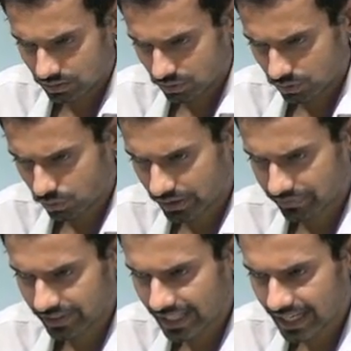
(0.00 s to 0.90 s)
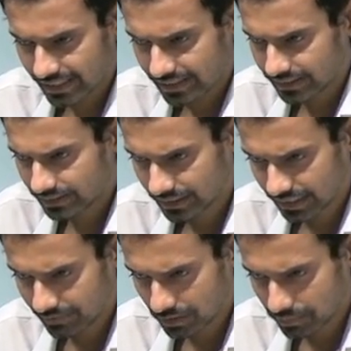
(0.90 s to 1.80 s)
So if I add this, I
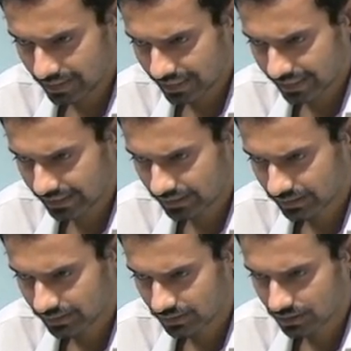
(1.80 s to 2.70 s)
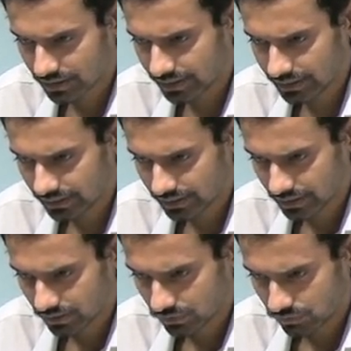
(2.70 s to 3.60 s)
will be getting
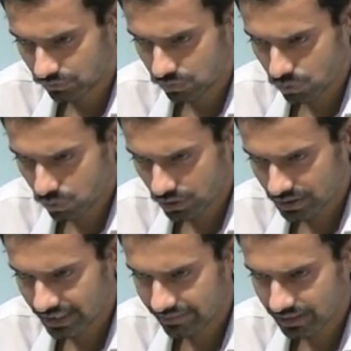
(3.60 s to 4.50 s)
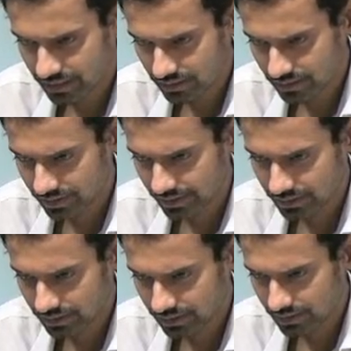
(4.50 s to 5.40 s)

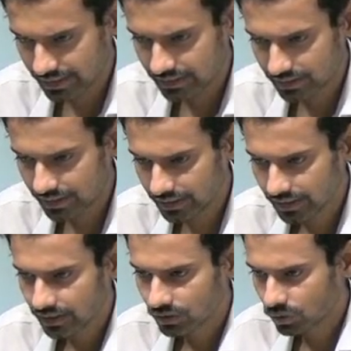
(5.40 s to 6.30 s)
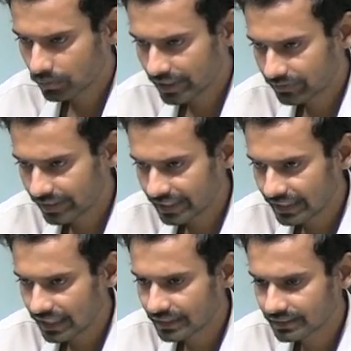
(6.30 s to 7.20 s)
3,47633. So my final
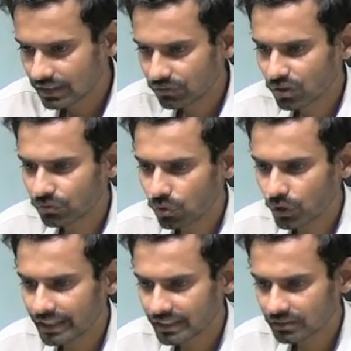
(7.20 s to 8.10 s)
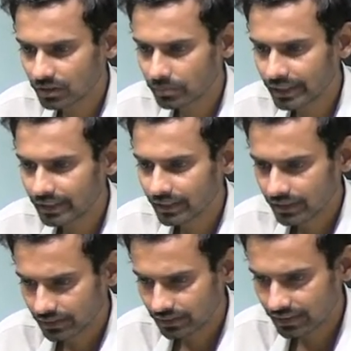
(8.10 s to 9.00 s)
answer for 4 years will be
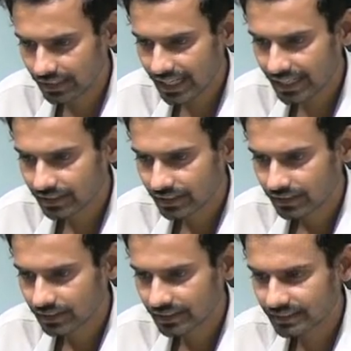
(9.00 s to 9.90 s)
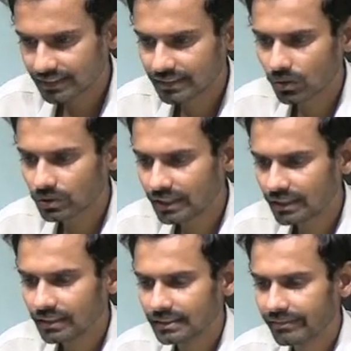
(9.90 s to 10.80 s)

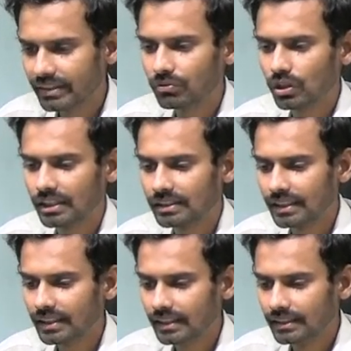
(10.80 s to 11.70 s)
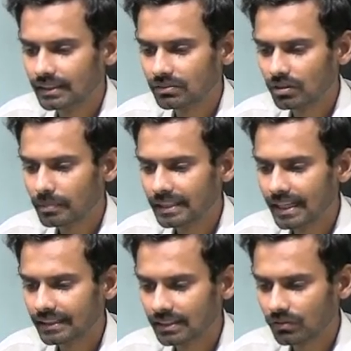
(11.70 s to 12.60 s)
3,36,743. This will be the
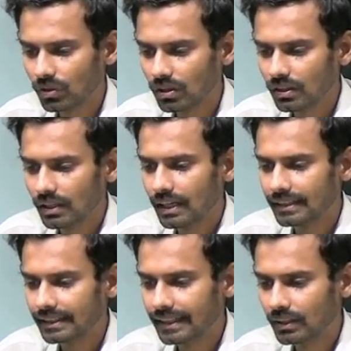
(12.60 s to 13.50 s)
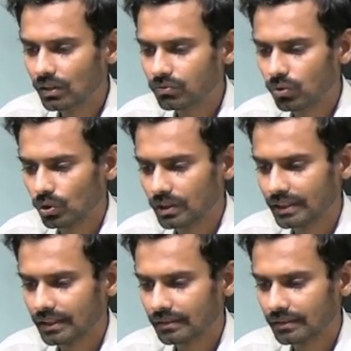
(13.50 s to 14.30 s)
answer for at the end of fourth year.